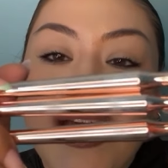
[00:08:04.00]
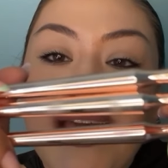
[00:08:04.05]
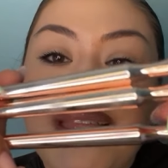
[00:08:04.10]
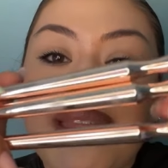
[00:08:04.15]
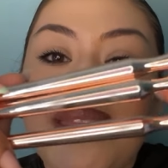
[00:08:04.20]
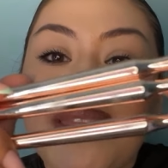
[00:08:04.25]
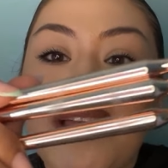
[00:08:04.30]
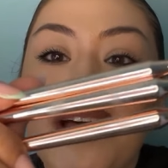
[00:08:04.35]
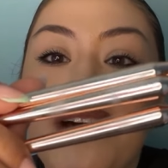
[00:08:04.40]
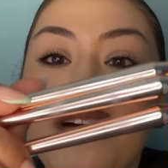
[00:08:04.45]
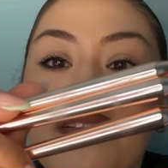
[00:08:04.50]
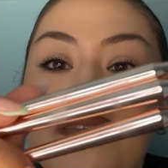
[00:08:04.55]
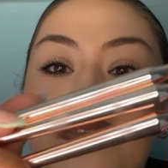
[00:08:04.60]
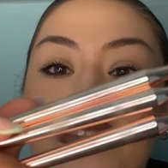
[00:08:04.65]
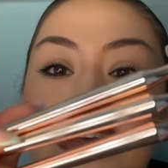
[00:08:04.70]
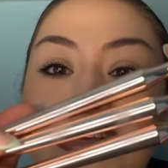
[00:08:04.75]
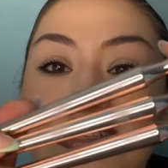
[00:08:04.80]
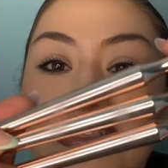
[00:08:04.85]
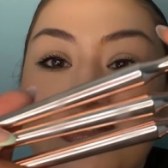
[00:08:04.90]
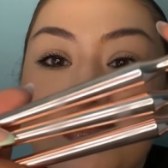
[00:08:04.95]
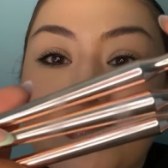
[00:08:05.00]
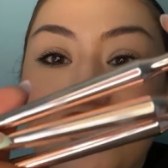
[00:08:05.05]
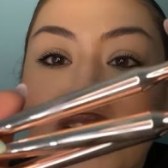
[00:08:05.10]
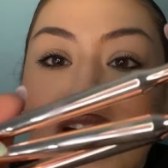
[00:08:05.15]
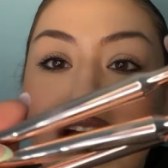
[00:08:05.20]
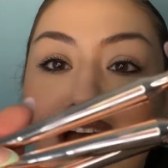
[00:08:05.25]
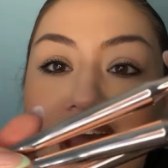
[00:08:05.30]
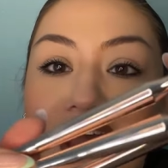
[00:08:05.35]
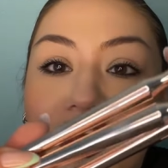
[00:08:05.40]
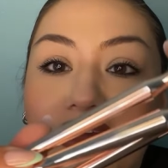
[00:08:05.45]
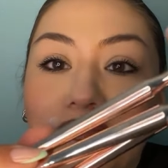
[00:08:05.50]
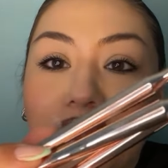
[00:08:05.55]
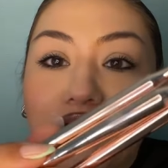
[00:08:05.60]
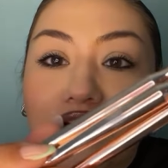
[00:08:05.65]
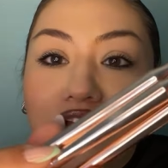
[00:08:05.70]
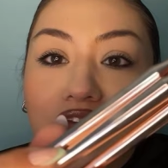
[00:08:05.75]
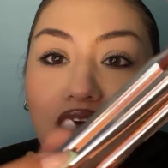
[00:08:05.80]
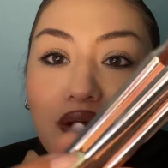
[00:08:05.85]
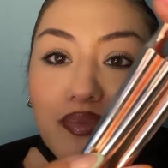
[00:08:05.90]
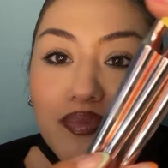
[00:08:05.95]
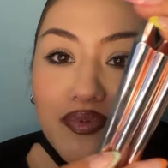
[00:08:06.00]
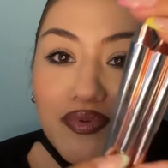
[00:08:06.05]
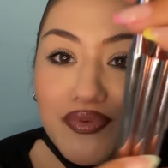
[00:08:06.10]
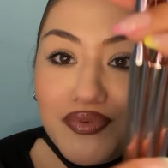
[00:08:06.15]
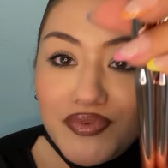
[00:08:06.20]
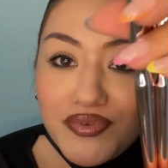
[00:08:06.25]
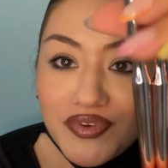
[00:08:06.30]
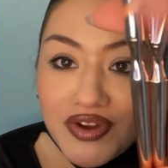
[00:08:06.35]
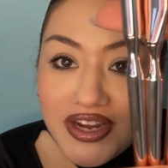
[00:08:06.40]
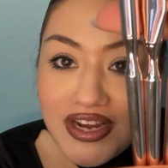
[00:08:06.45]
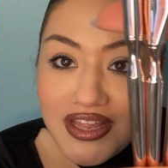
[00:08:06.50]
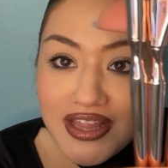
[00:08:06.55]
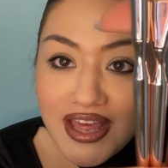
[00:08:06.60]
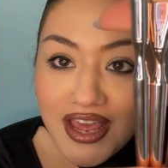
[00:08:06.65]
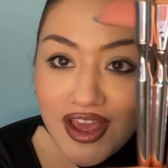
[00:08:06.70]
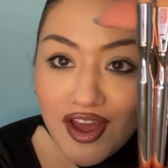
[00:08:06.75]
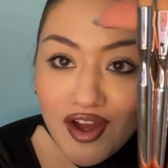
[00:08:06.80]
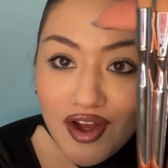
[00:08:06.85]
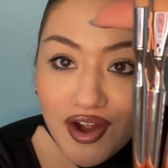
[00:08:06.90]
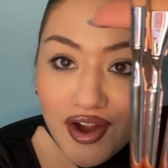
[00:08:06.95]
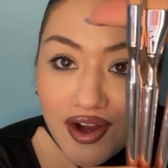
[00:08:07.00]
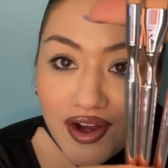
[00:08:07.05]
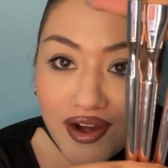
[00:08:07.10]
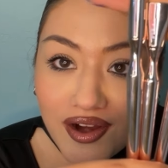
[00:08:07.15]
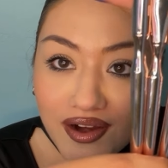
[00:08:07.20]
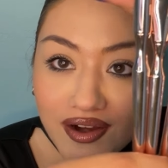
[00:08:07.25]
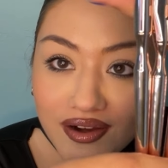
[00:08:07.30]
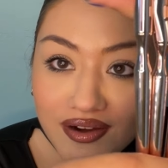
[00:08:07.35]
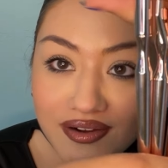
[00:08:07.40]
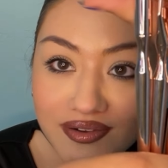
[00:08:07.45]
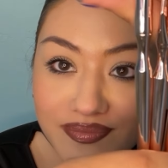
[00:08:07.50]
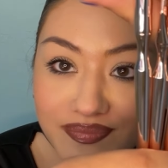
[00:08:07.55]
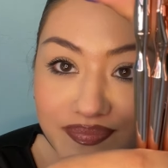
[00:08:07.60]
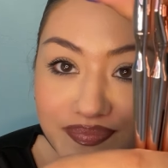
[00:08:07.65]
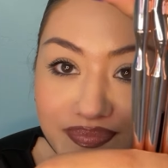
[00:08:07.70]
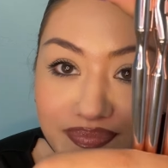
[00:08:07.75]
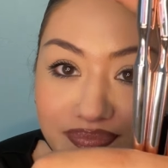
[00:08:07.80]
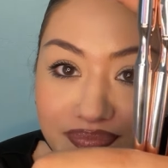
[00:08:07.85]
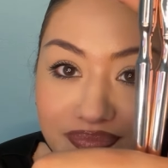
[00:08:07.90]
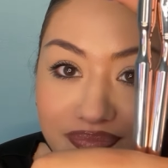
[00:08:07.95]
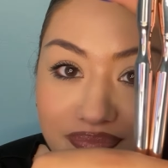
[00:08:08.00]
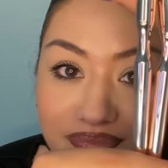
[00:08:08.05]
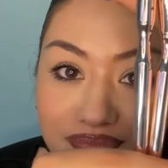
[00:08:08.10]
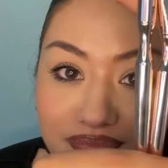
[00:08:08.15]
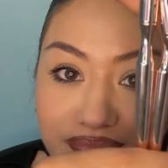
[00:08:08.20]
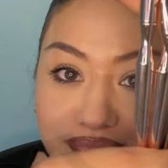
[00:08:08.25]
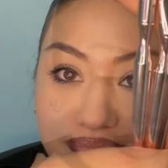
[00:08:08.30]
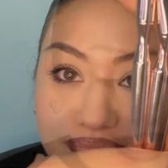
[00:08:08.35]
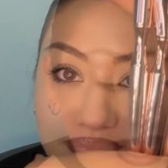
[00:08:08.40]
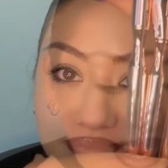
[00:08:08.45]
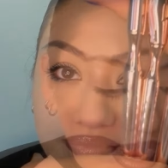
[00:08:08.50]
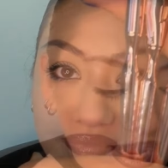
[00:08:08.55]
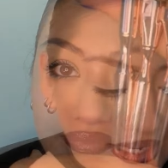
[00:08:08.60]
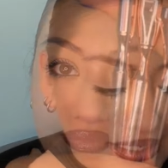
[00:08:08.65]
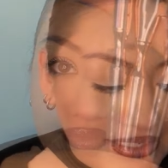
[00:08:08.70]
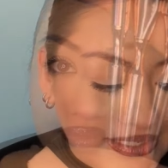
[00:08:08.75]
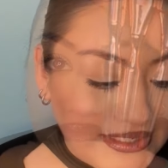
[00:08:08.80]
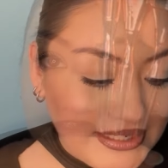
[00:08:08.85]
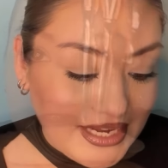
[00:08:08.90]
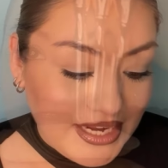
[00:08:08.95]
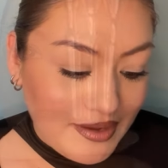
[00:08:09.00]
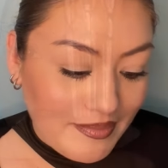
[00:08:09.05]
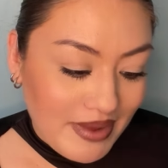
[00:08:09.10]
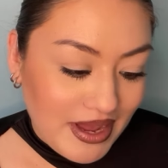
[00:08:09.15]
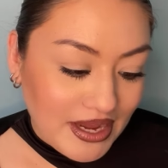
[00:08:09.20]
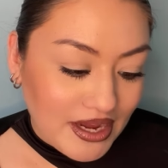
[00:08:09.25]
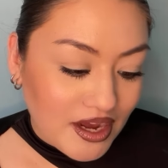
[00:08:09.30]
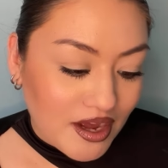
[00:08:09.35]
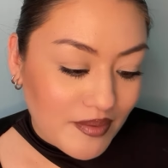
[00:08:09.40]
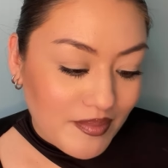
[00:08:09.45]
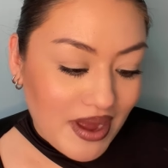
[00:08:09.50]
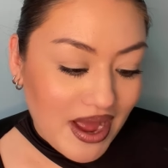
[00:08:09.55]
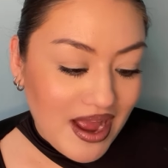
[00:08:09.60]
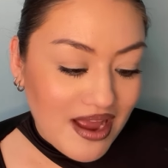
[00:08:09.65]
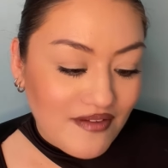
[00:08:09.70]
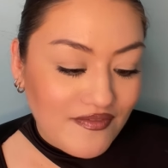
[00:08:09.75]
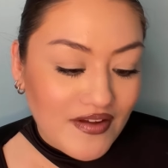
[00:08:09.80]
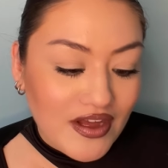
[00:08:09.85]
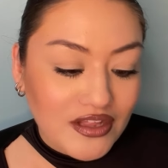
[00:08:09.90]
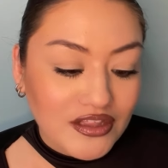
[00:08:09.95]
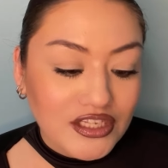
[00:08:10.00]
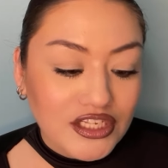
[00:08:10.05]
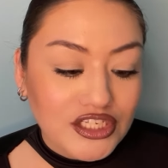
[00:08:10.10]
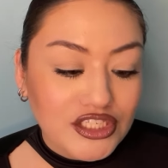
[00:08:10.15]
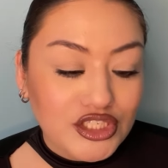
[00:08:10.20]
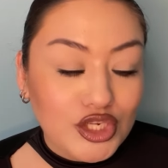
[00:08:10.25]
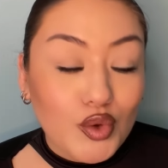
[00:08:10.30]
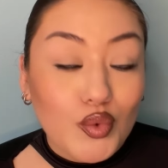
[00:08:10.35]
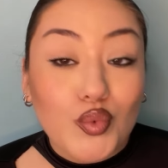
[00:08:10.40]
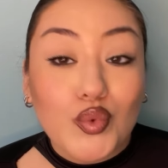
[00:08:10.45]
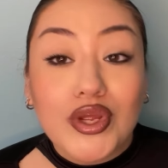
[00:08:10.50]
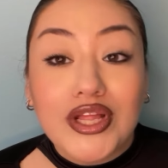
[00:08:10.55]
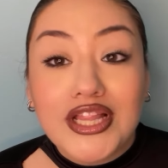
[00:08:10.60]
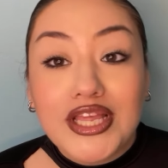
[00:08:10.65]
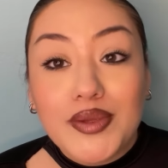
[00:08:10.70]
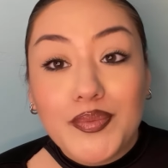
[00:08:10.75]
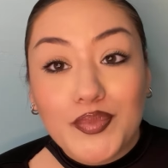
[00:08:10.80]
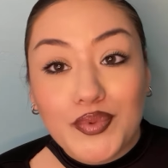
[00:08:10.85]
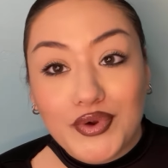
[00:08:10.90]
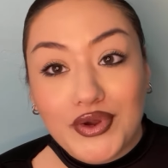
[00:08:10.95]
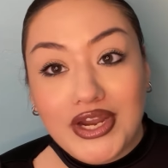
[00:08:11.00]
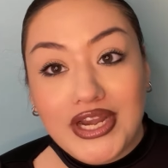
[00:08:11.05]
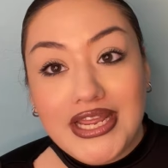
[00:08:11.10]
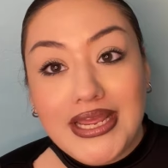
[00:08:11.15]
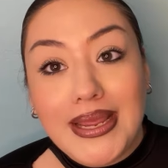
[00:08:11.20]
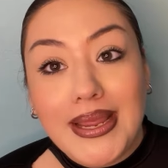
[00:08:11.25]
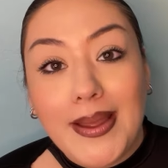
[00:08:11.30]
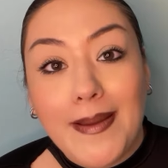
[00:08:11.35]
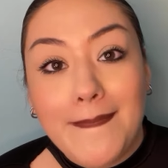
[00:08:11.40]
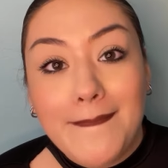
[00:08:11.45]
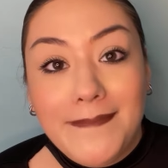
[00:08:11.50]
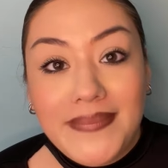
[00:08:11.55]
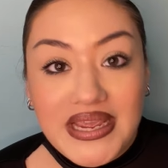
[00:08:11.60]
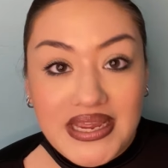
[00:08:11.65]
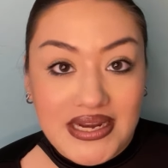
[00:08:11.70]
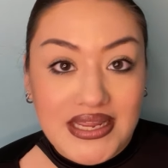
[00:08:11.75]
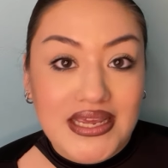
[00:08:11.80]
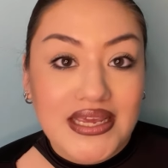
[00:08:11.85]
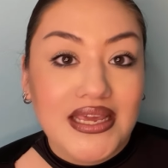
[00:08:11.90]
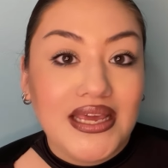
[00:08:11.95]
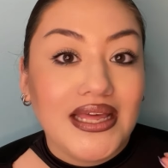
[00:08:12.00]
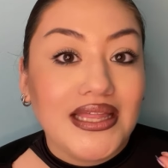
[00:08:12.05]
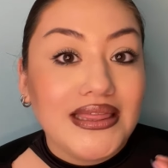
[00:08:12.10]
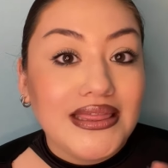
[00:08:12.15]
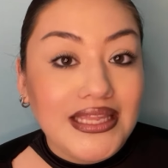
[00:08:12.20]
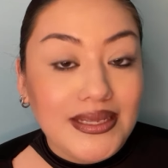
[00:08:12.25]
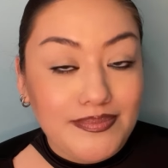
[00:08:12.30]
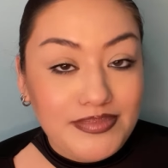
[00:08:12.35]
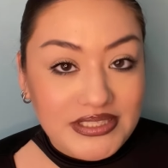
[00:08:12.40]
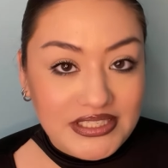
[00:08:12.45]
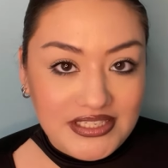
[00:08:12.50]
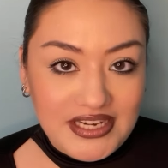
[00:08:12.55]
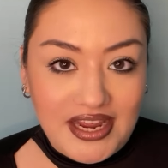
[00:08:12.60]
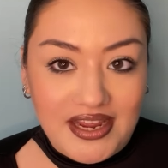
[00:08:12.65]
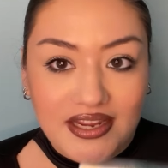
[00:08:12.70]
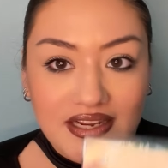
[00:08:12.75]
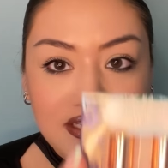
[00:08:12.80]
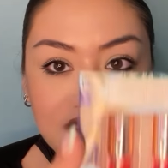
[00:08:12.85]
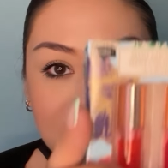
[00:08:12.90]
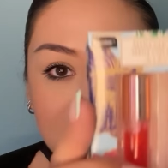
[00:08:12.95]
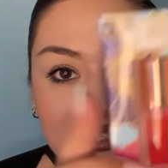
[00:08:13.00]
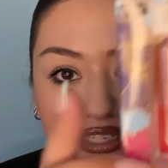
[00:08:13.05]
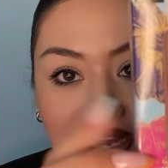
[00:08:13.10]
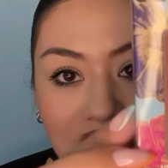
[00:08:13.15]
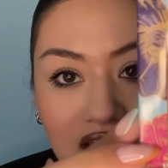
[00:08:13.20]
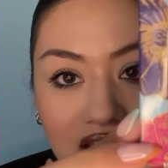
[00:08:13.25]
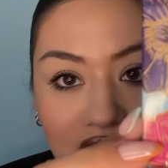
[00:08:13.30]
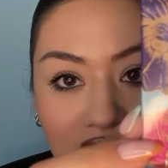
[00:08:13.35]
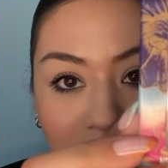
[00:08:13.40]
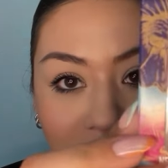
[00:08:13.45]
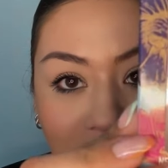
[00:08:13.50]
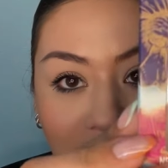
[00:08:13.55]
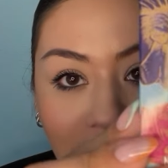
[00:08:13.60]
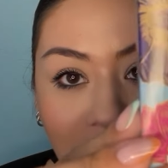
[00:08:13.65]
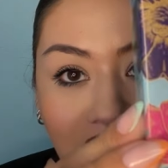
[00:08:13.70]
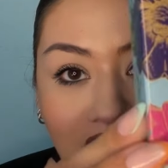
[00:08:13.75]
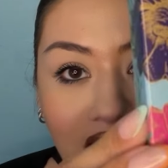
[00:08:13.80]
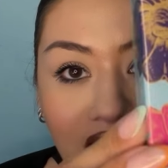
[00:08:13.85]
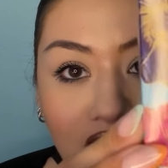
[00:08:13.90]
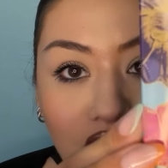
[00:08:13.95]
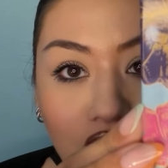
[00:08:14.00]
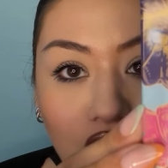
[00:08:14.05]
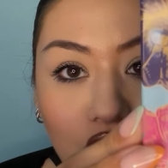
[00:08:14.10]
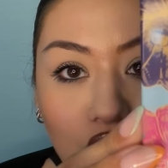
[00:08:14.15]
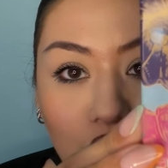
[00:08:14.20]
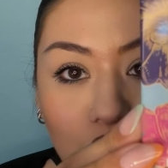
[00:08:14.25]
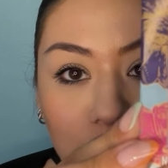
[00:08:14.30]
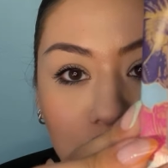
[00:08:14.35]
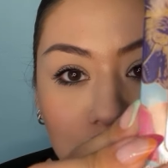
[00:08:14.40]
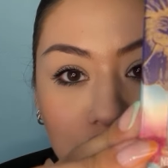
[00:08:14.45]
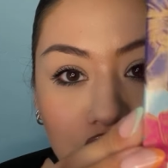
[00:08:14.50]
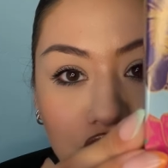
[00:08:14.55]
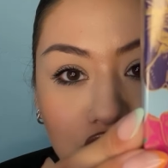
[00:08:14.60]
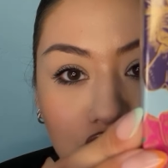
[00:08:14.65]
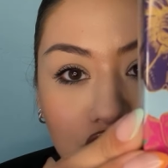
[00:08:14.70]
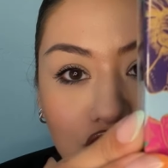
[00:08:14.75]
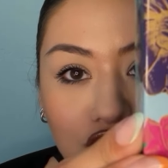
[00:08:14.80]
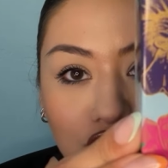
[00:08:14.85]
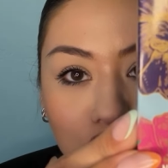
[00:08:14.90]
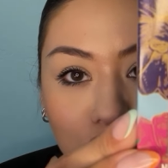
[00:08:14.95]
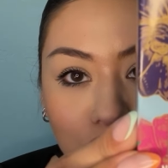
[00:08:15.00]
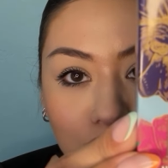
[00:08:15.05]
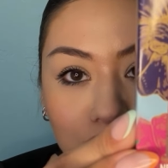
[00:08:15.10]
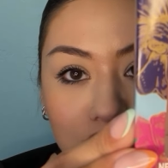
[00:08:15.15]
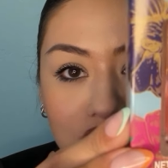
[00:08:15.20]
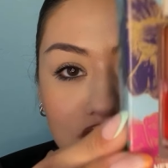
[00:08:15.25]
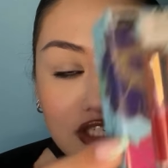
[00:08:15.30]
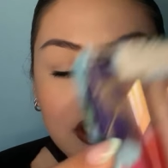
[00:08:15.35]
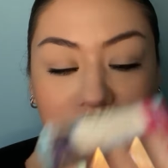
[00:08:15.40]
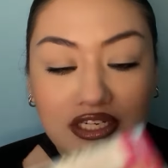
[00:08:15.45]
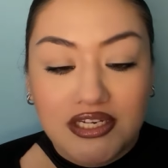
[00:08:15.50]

I love this vibe. Look how pretty they are. Next in makeup, I found these really pretty mini lip stains. How cute.